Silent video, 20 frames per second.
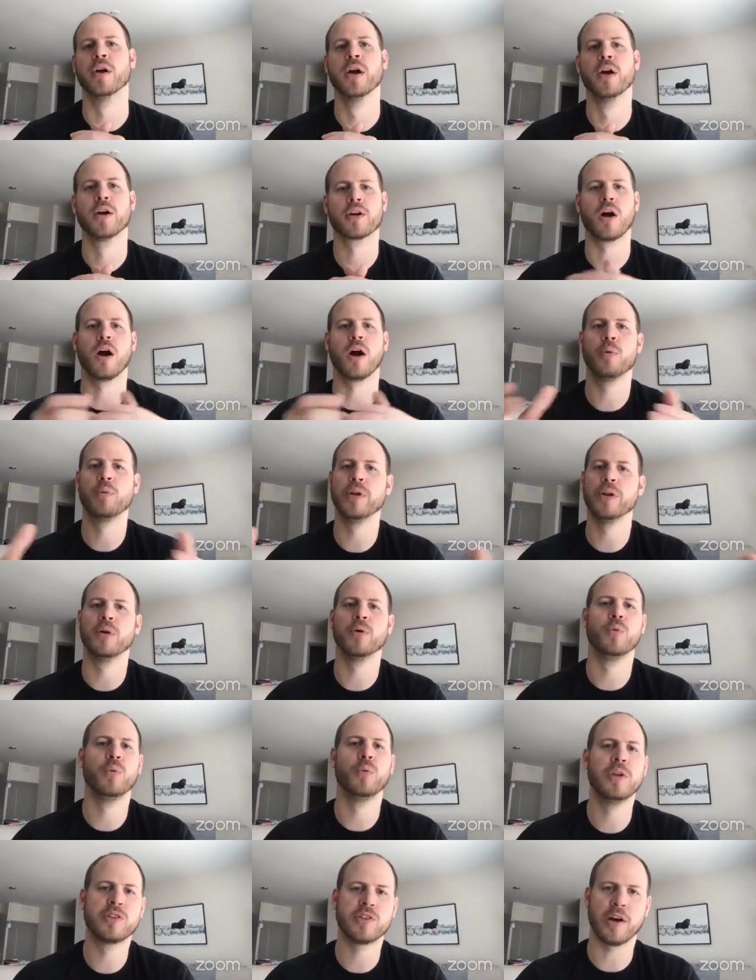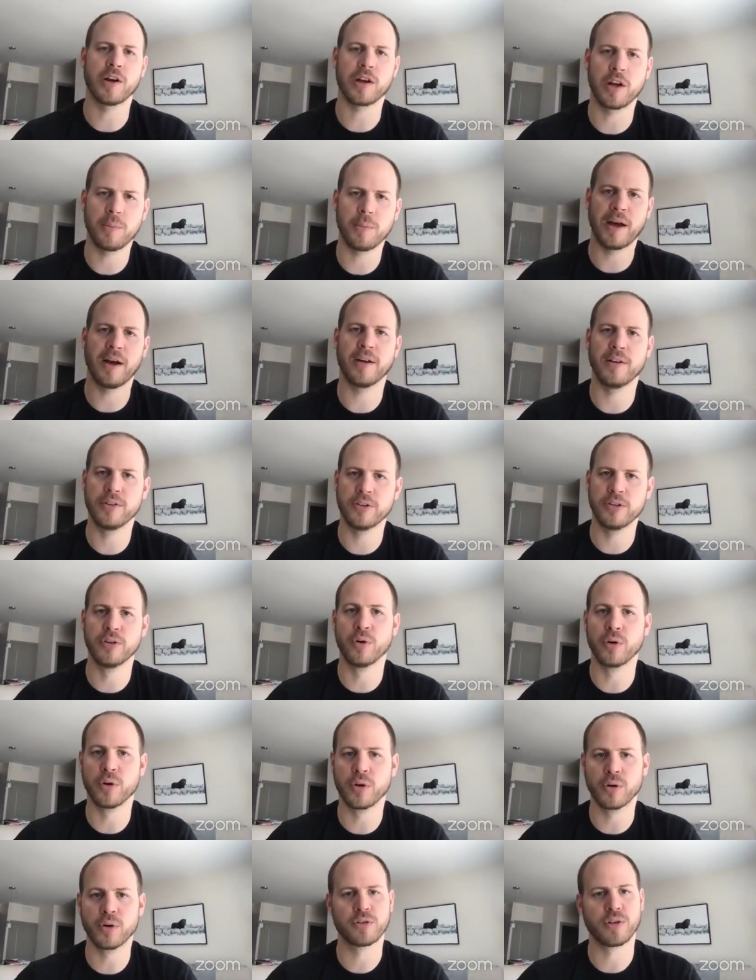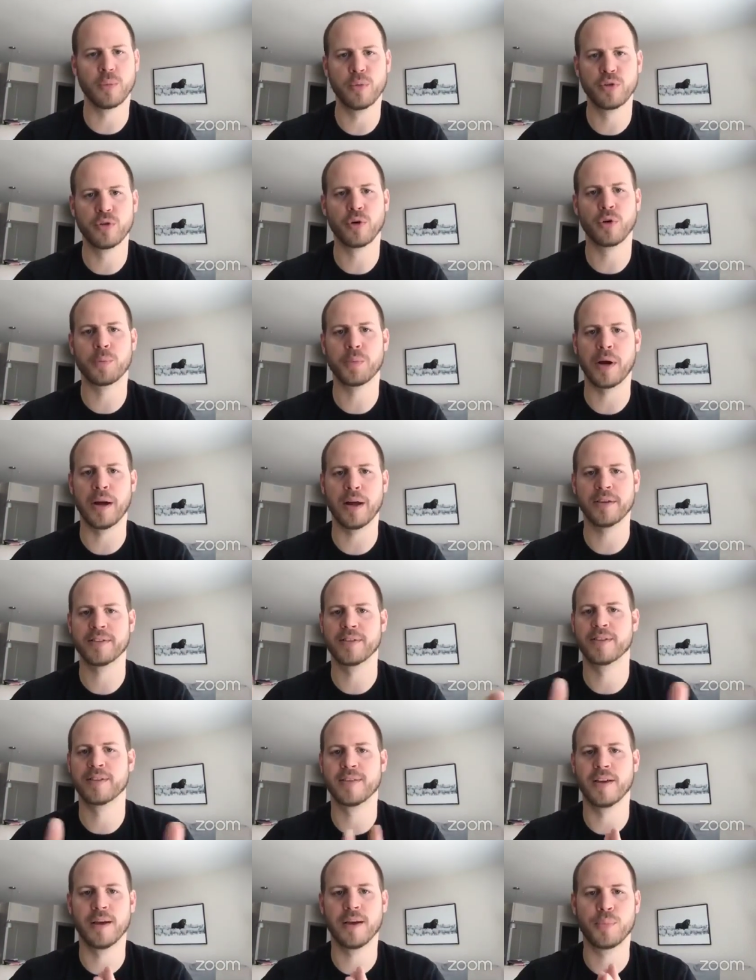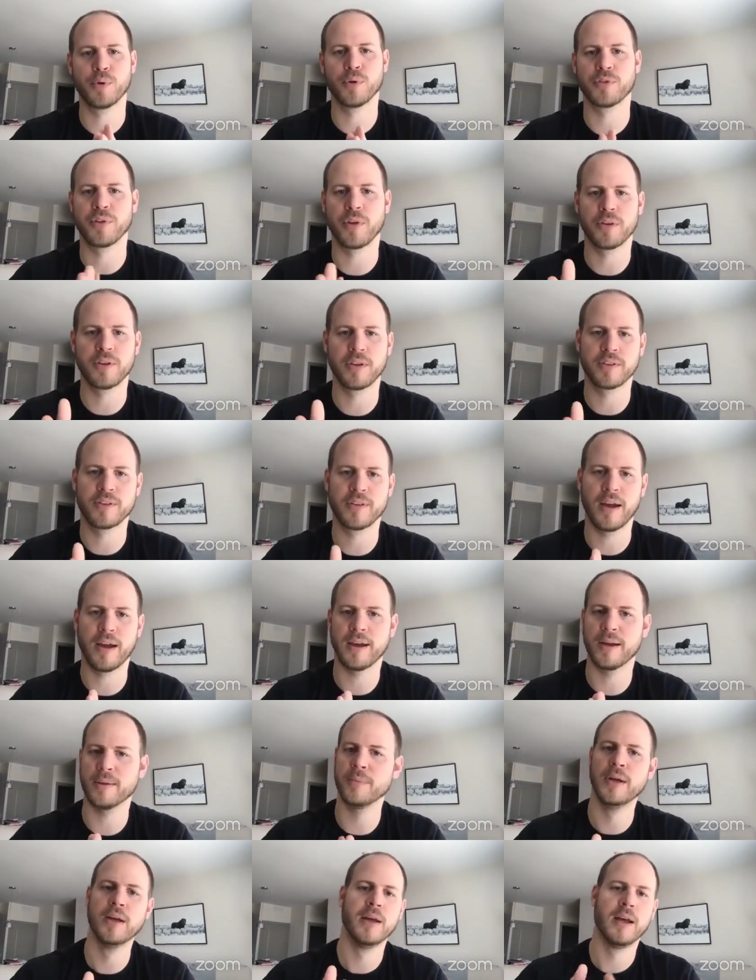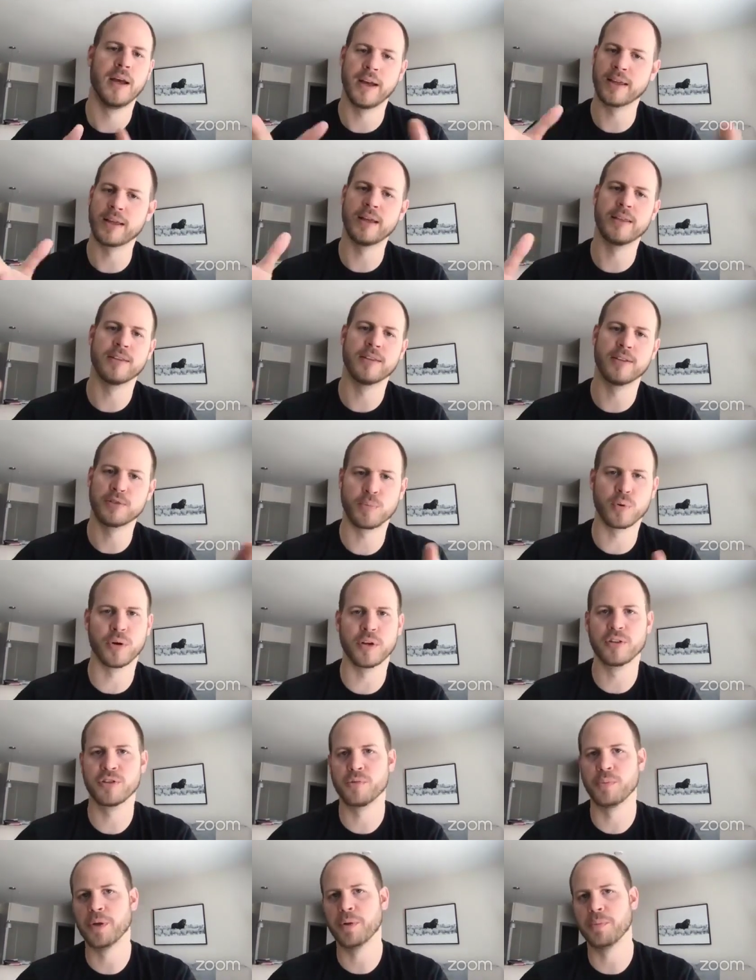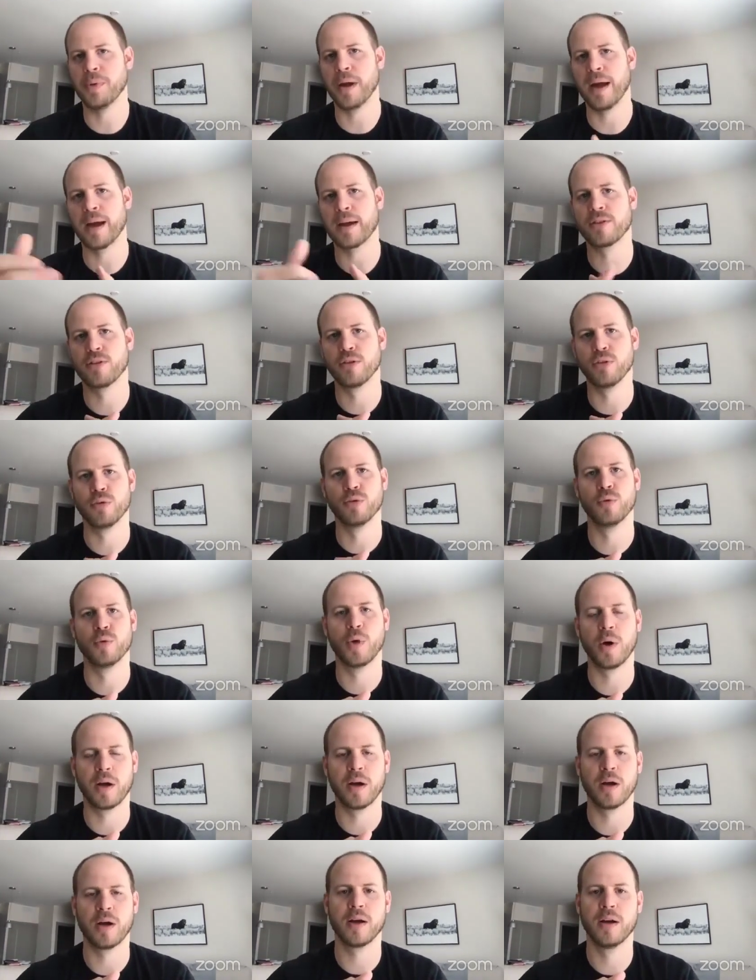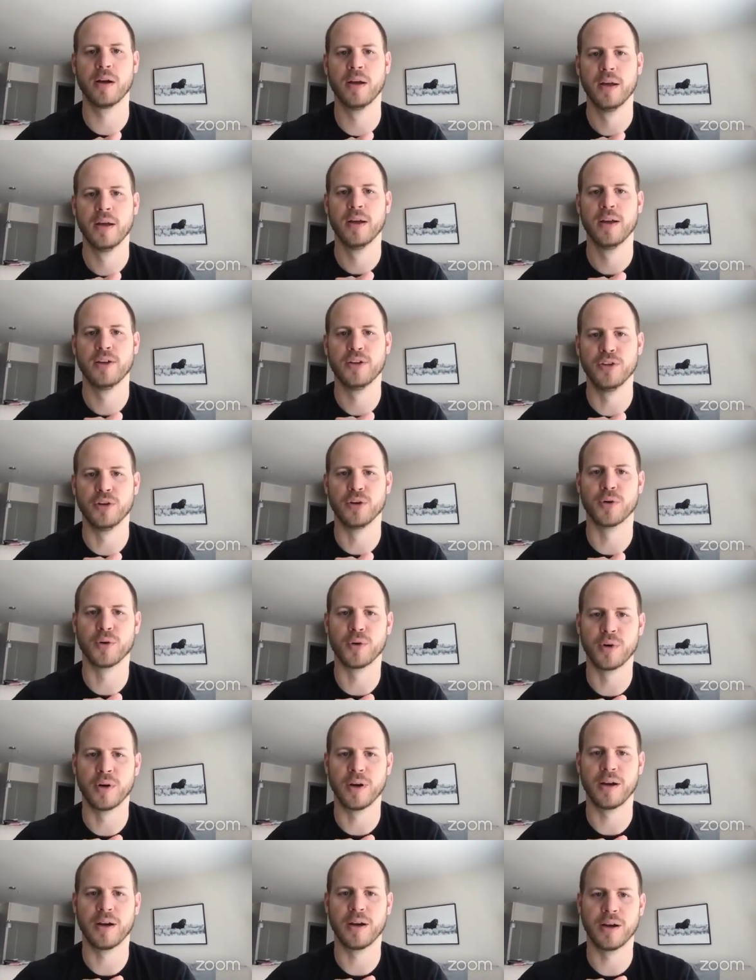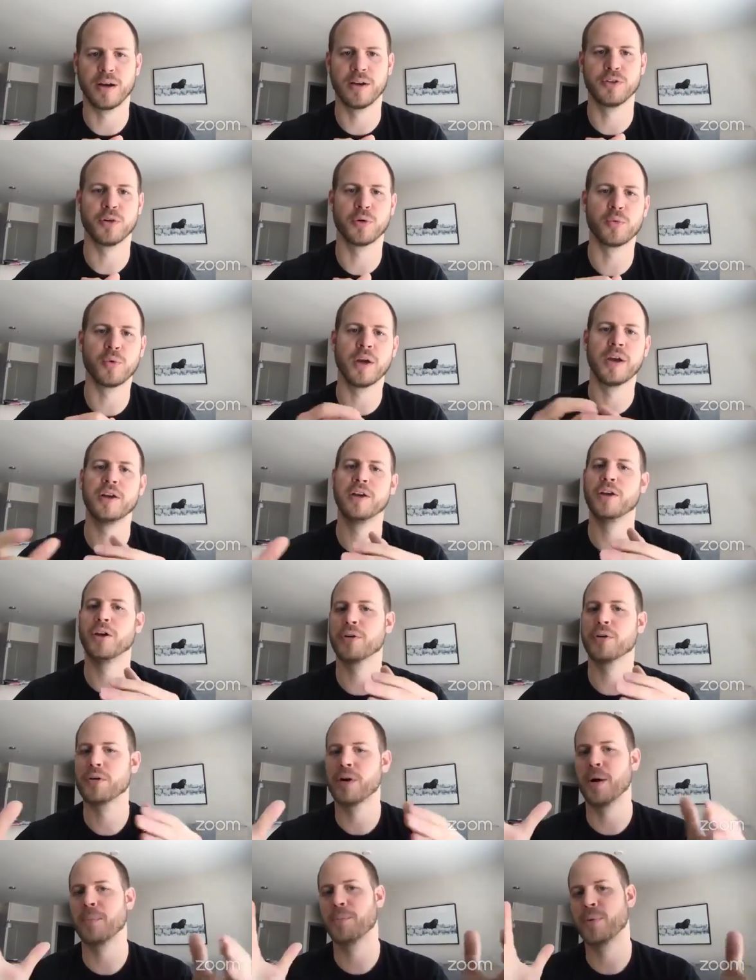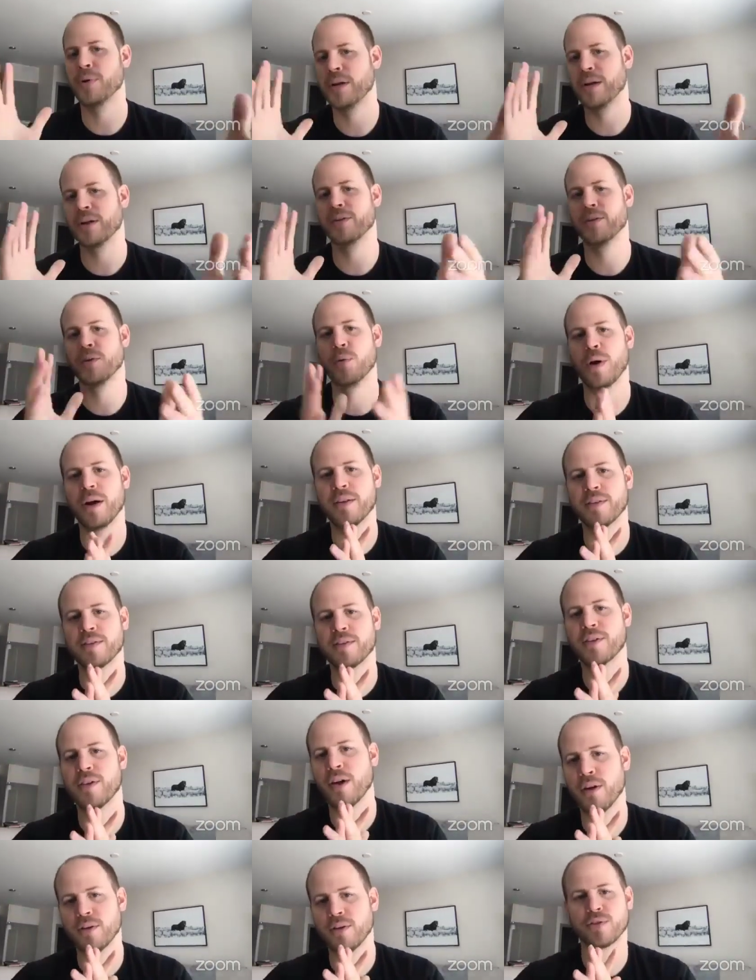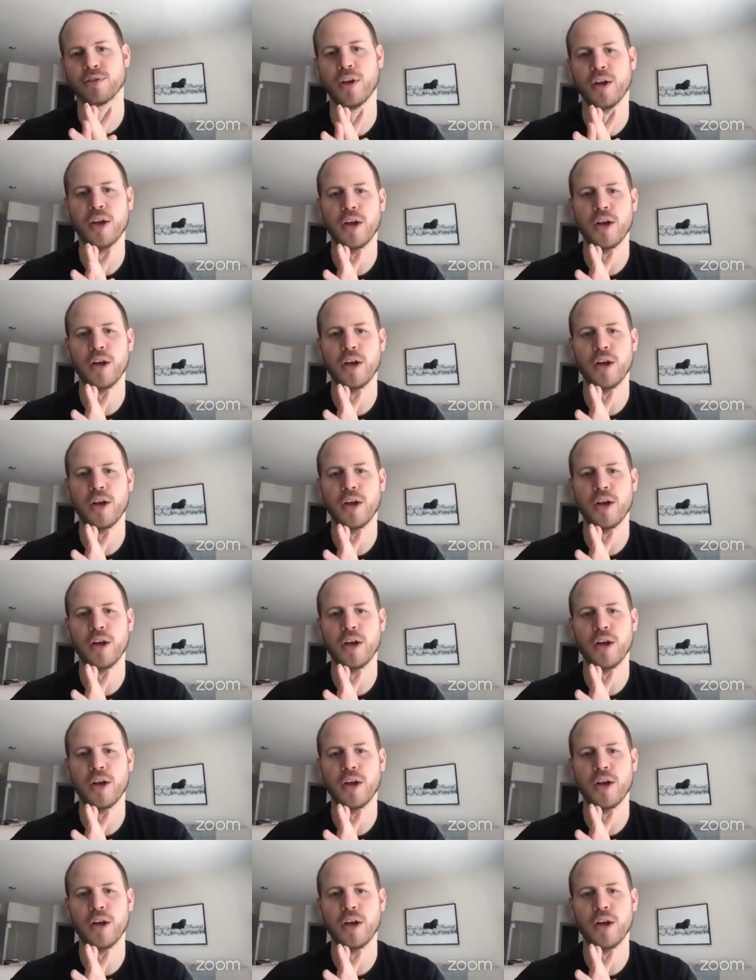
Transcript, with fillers: Carl, we, we talk about your some of your past examples all the time. Again, this brings me back to uh, your uh, your radio company on the West Coast.